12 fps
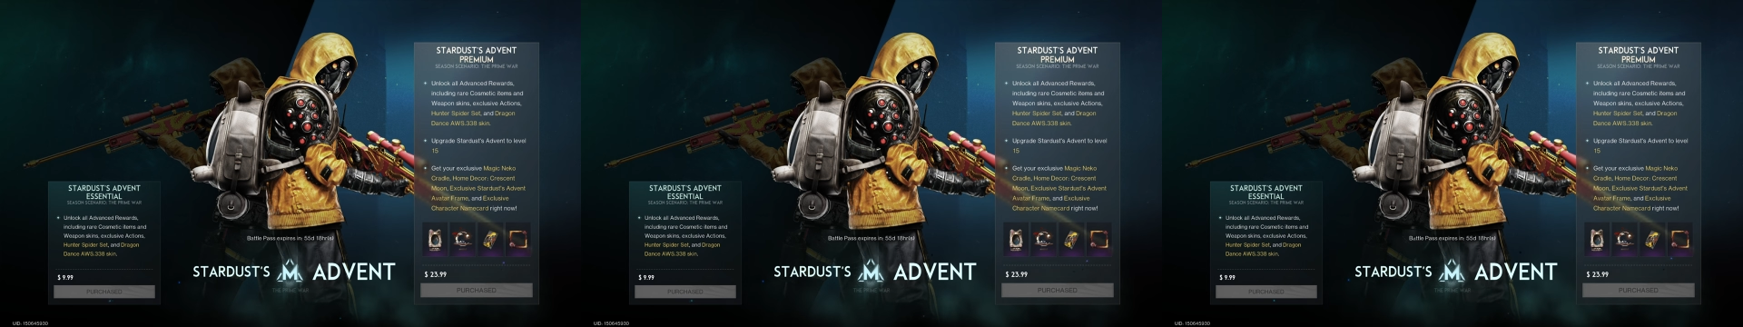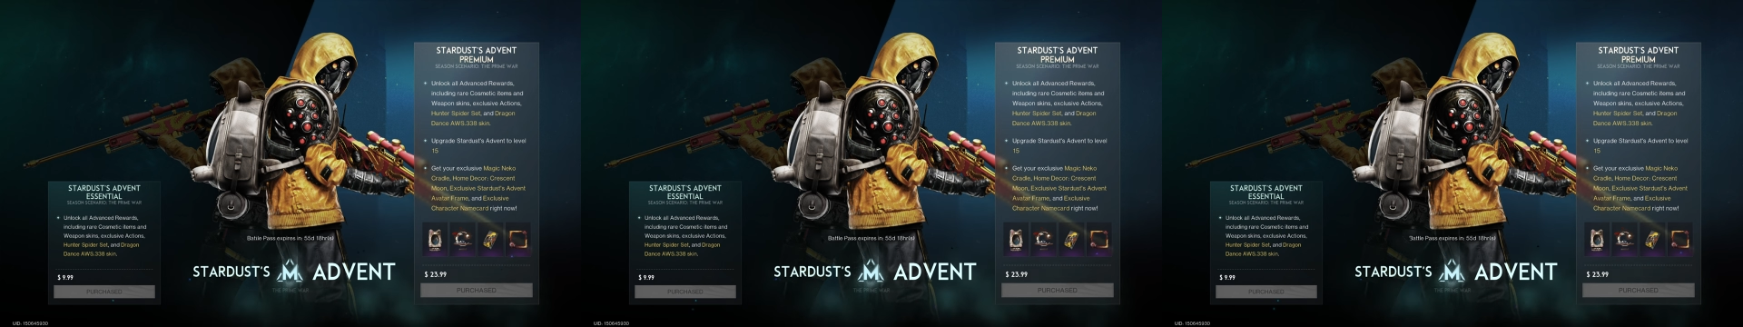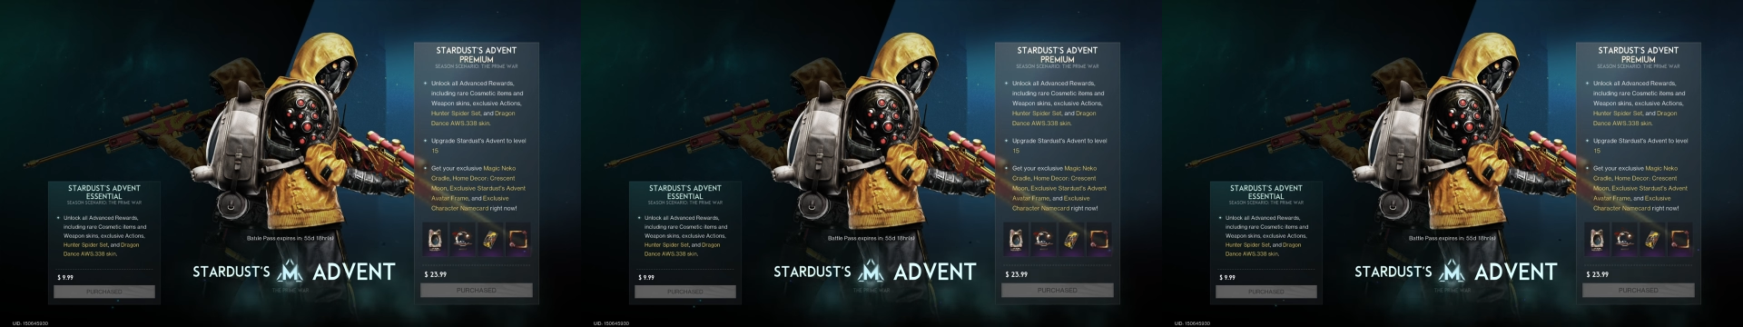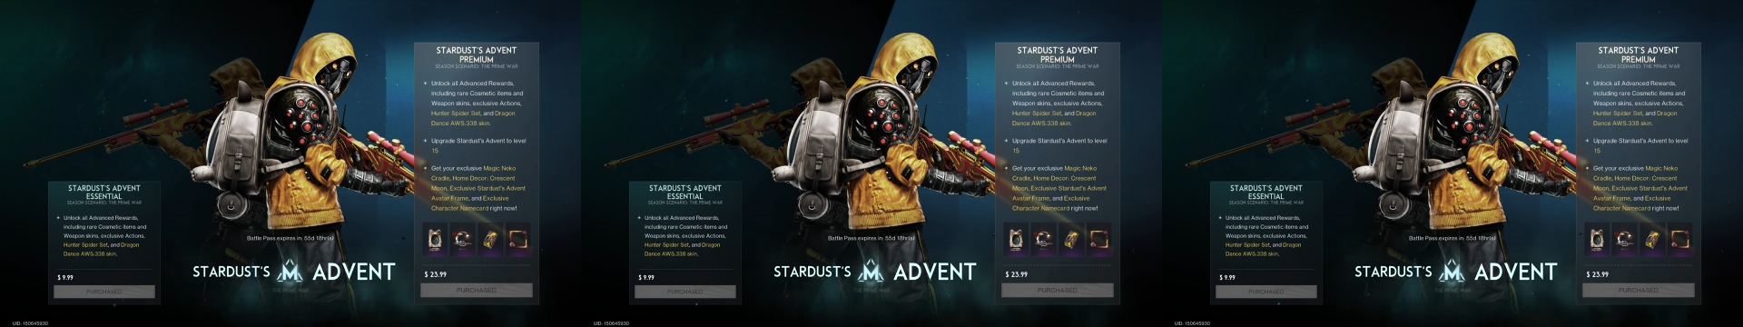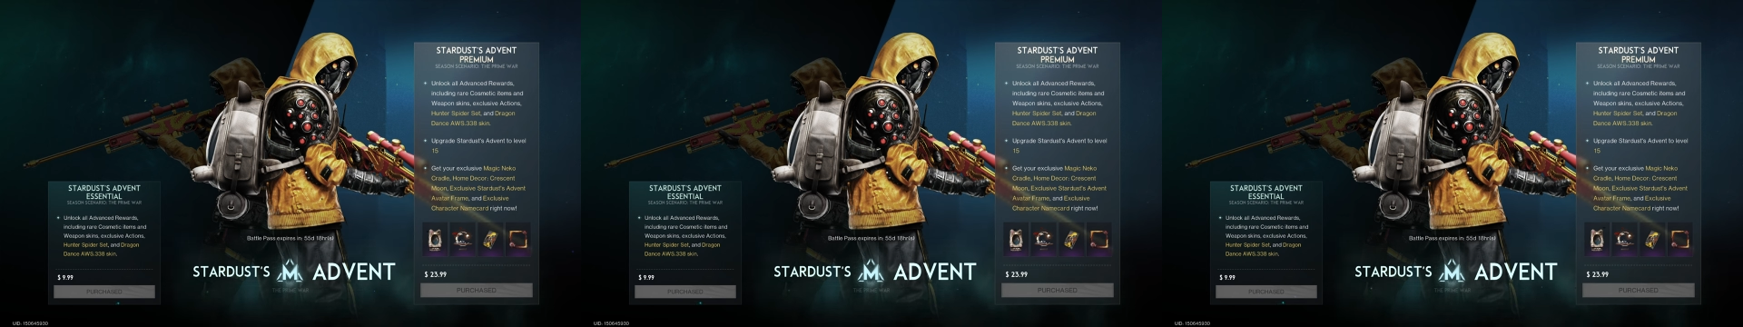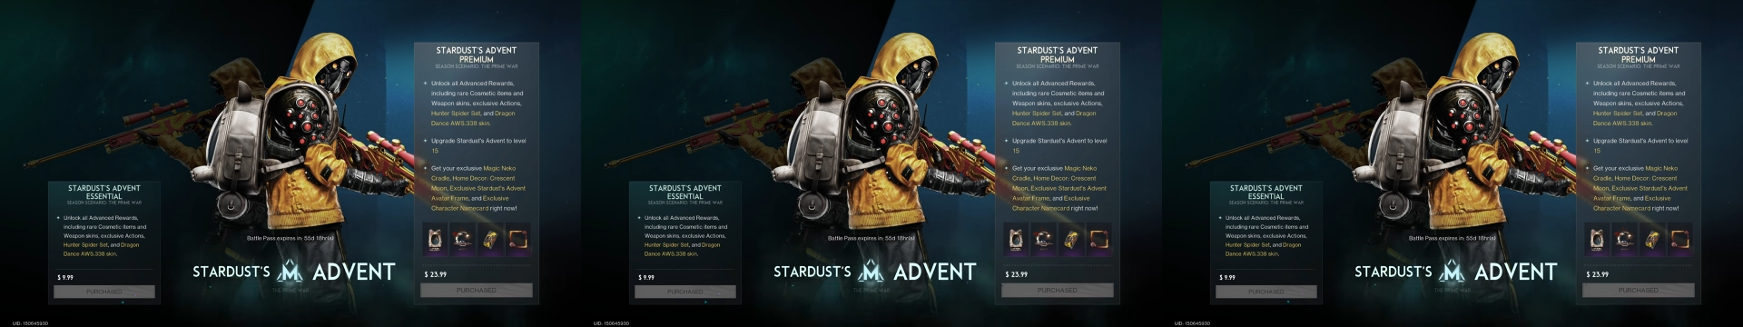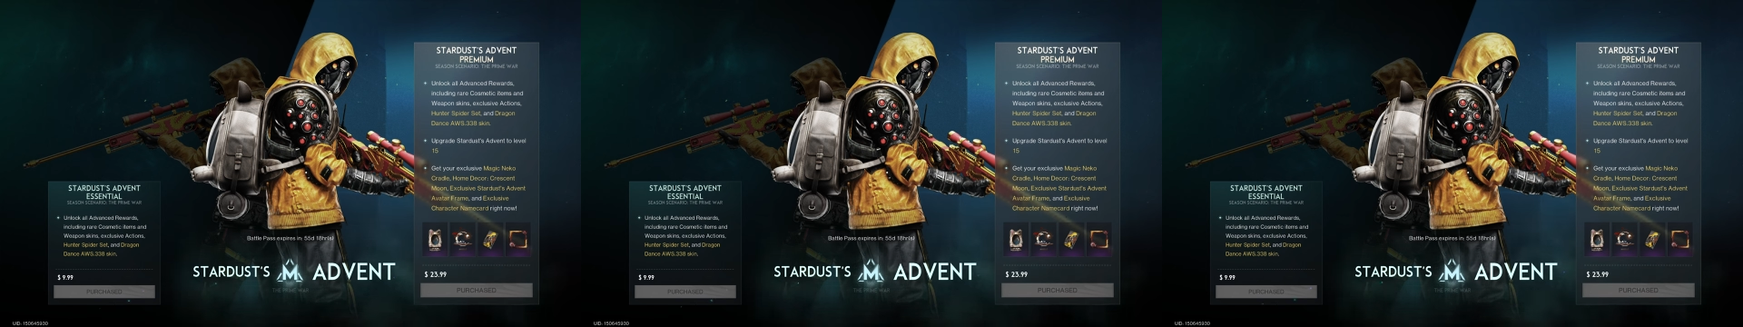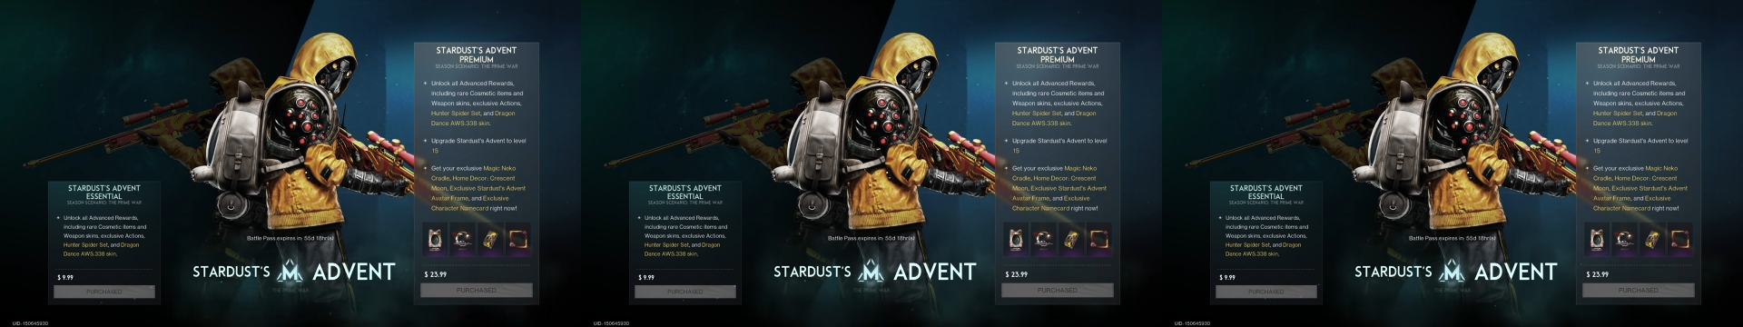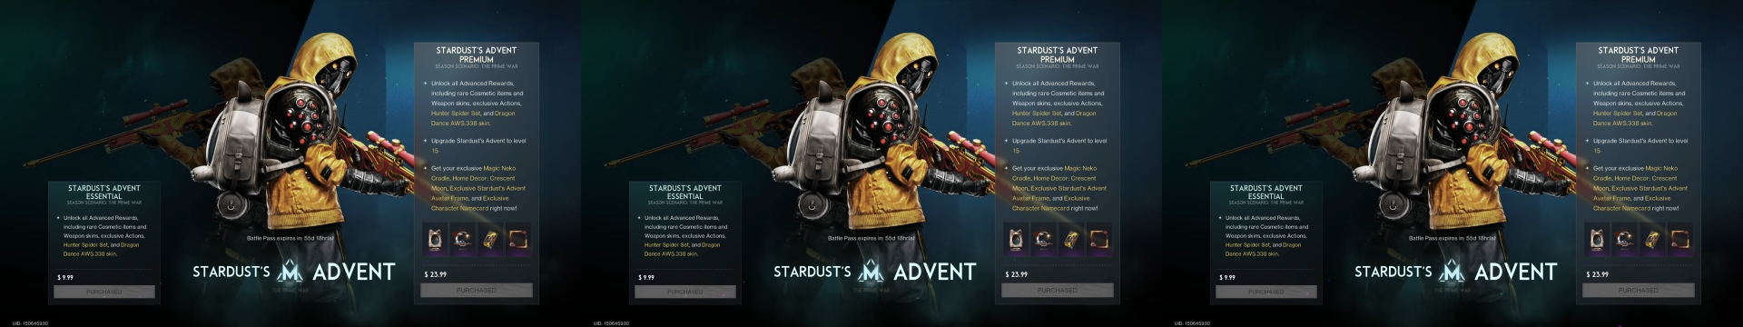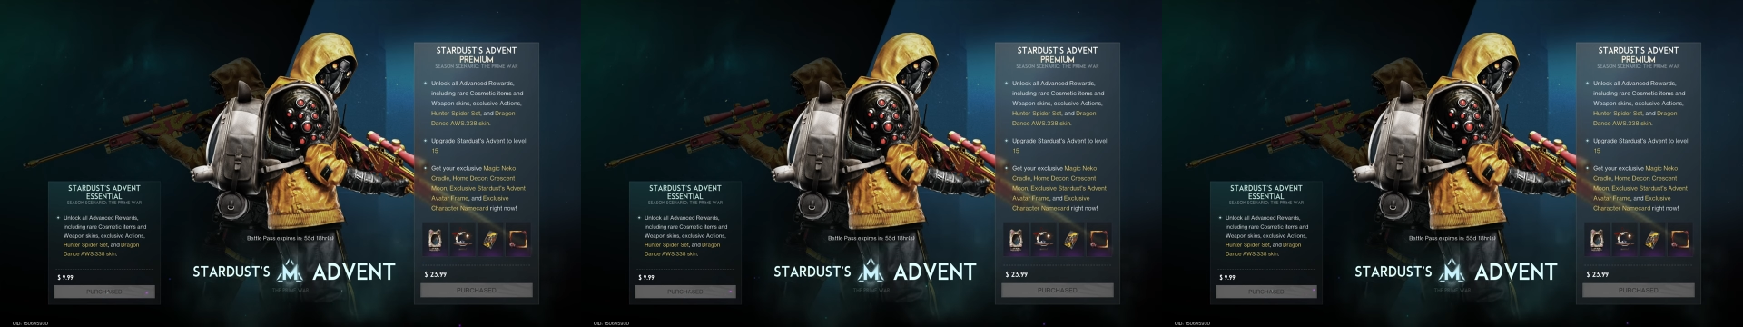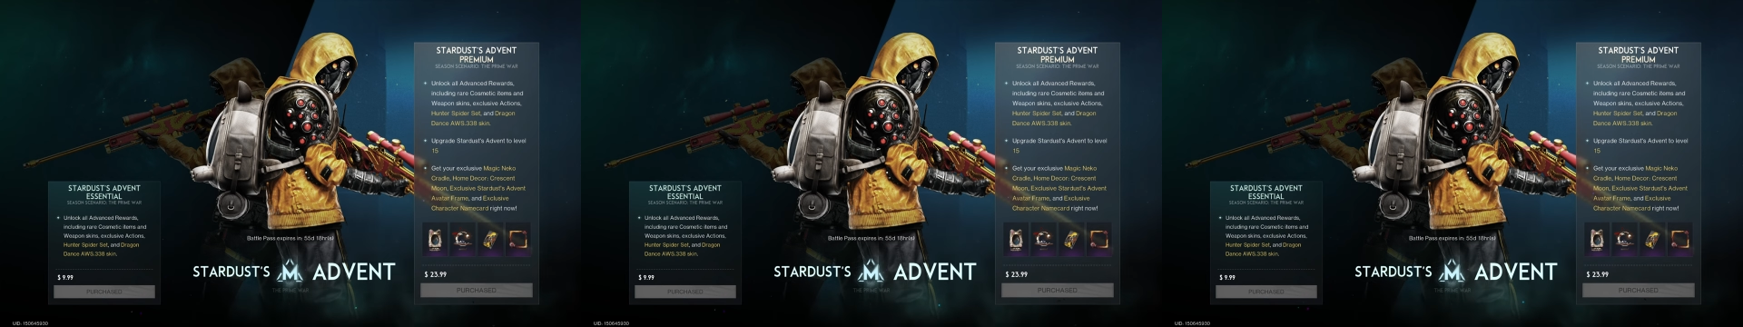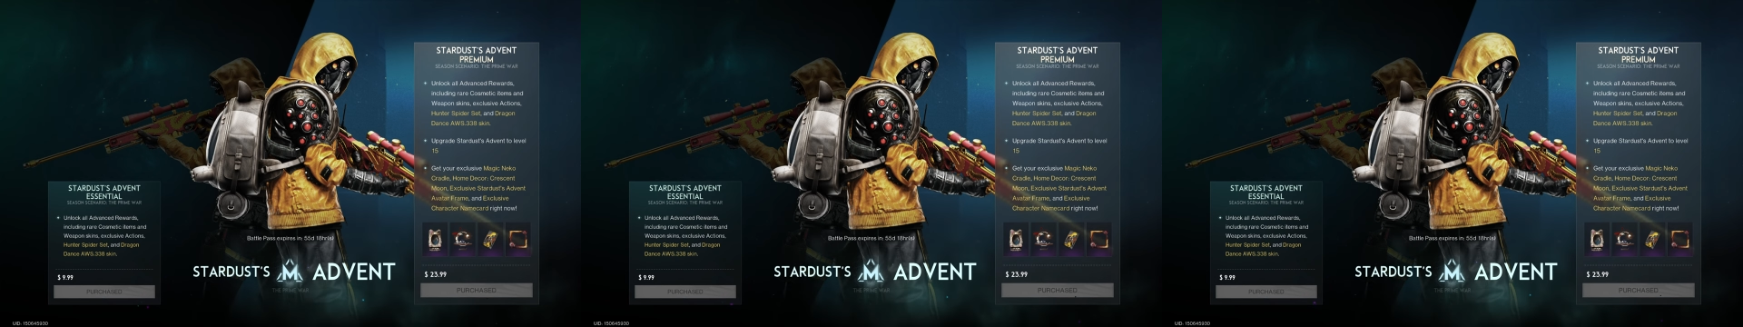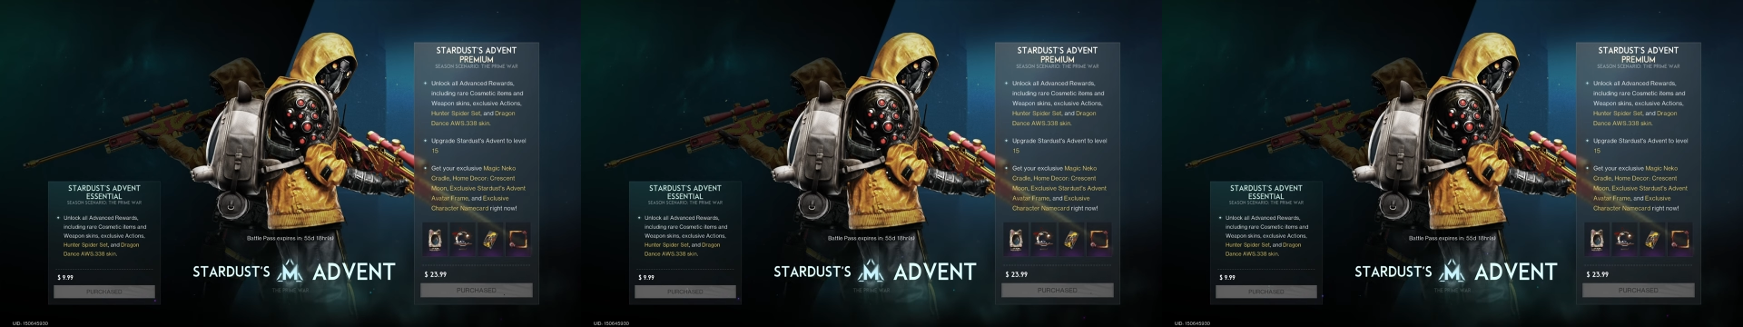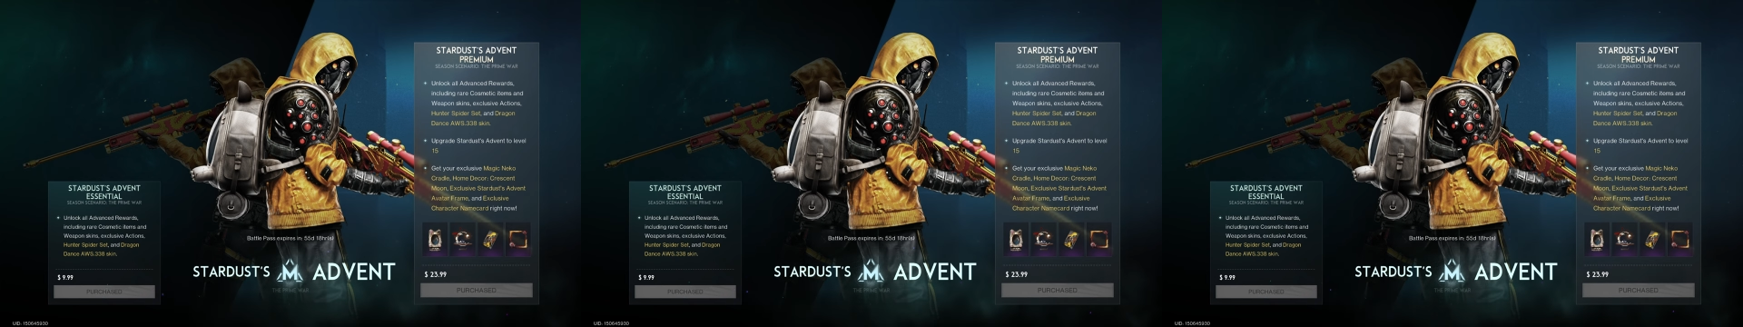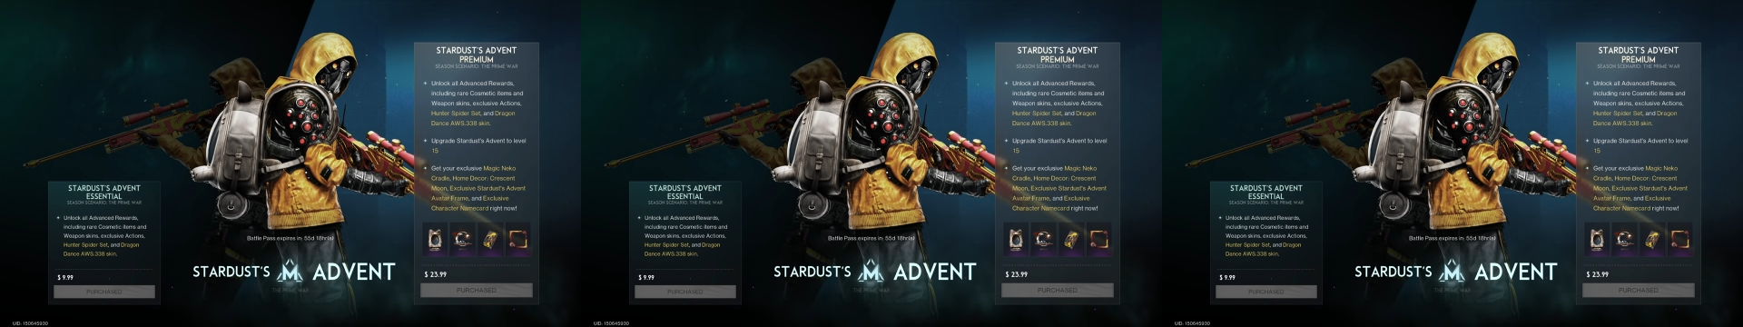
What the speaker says: [unreadable: no face in view]